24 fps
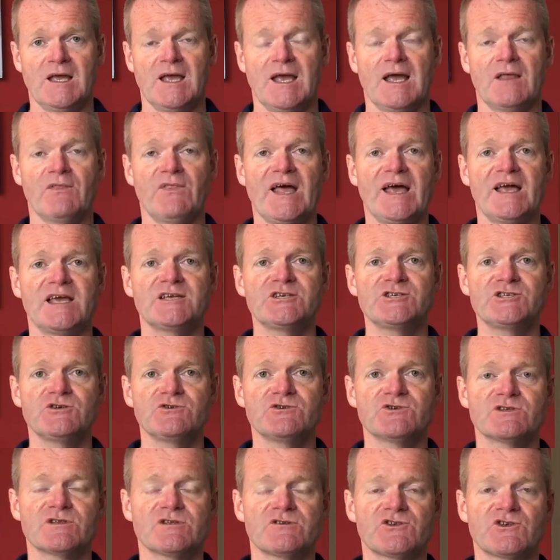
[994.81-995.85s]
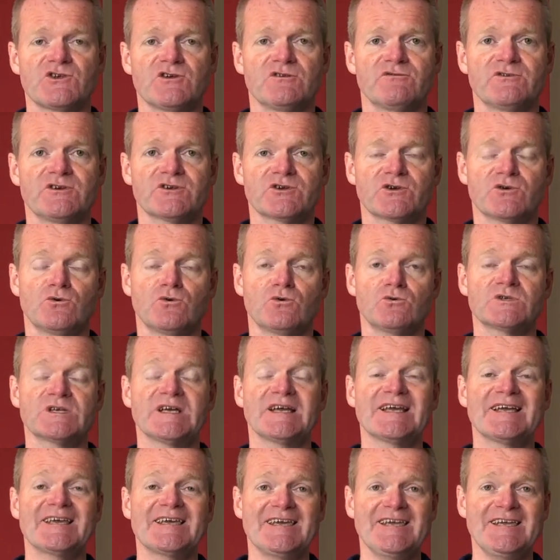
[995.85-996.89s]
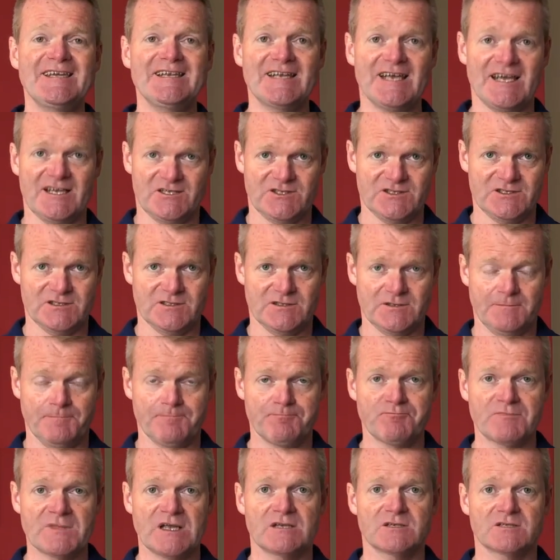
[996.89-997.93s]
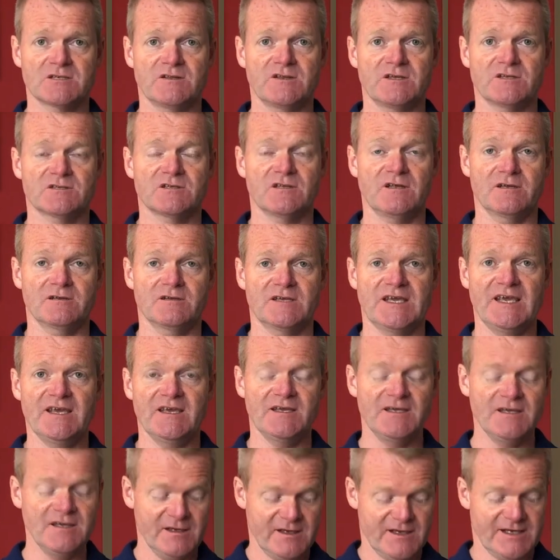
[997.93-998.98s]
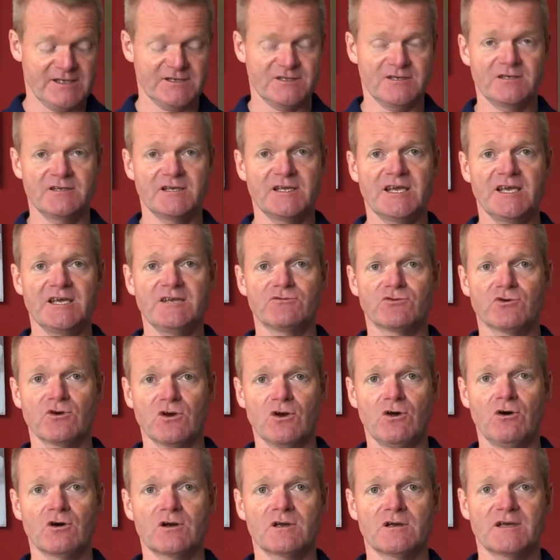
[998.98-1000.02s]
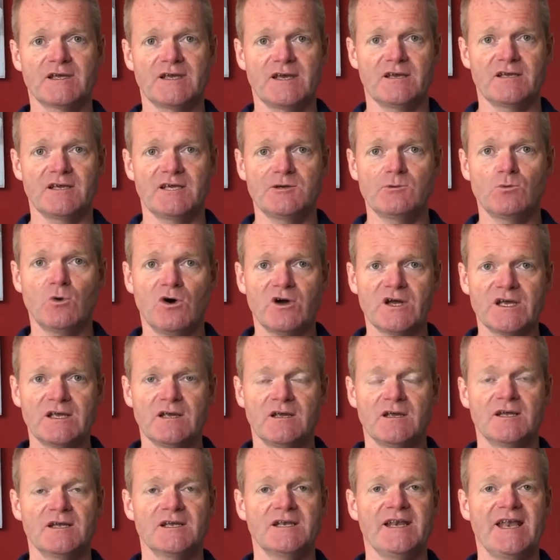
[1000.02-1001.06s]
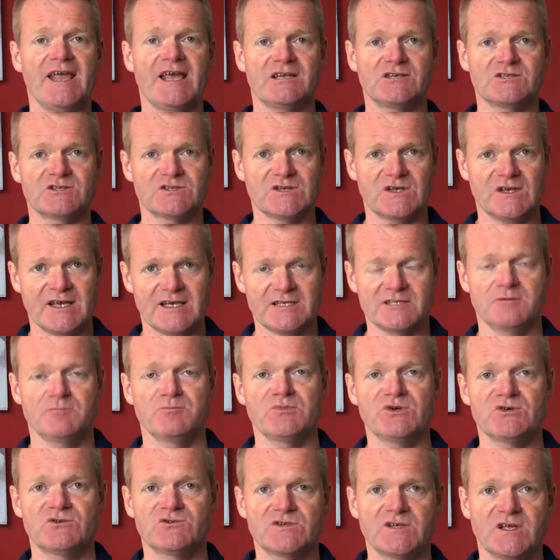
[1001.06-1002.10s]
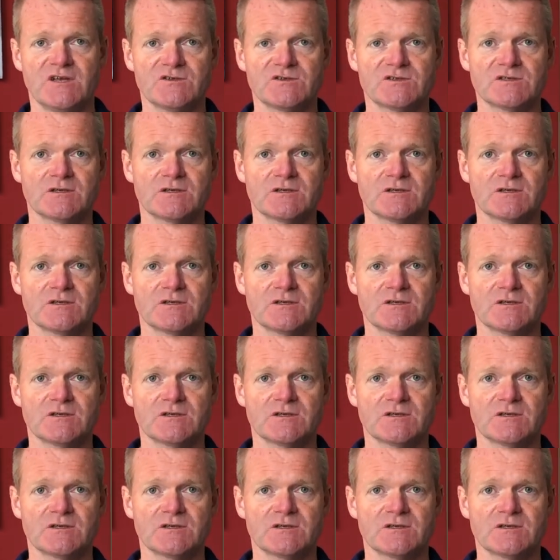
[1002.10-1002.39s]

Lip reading: And that is using a service called Key Nest. So that's like key, as in key for a lock, K-E-Y, nest, as in bird's nest.